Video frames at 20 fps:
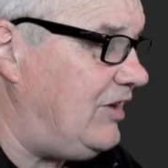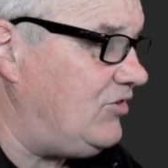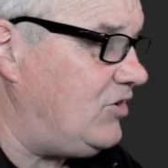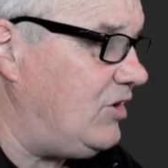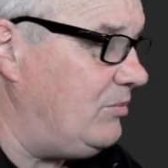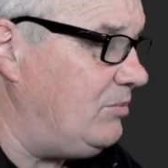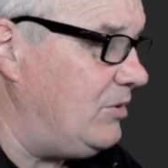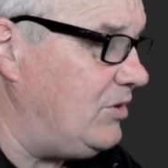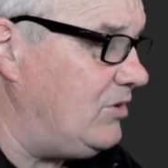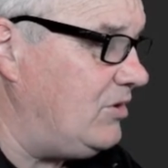
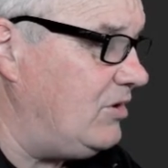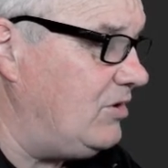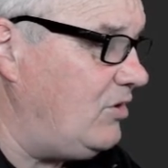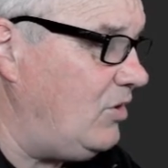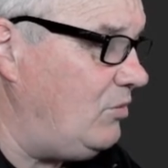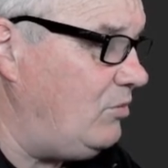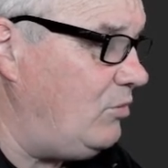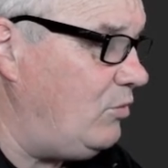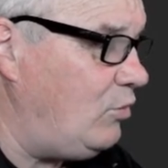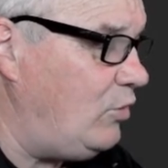so but
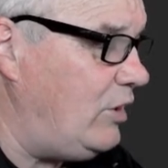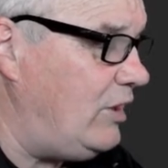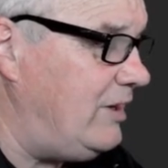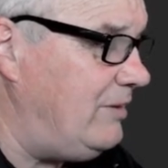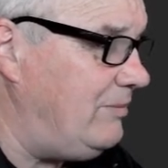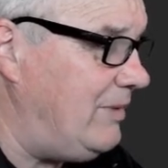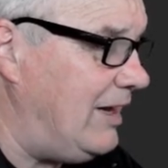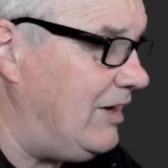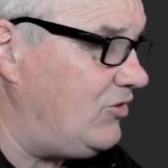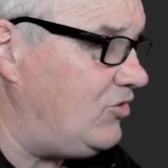not really
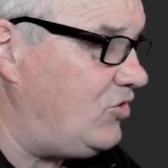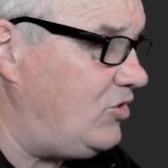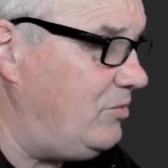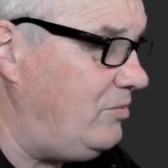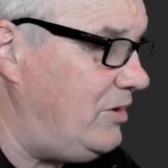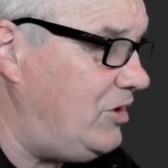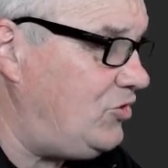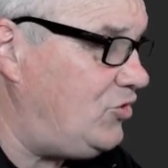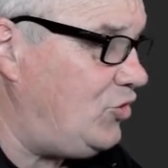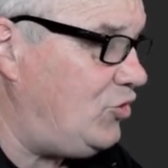much to
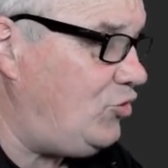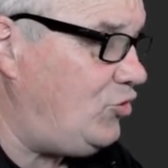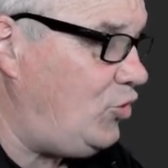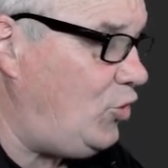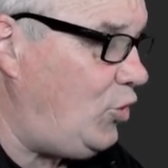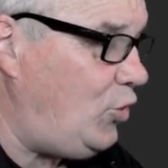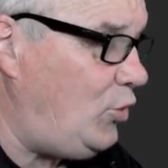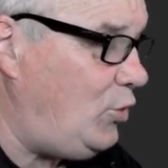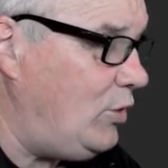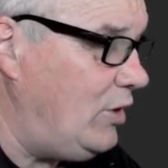measure
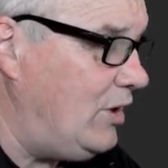to.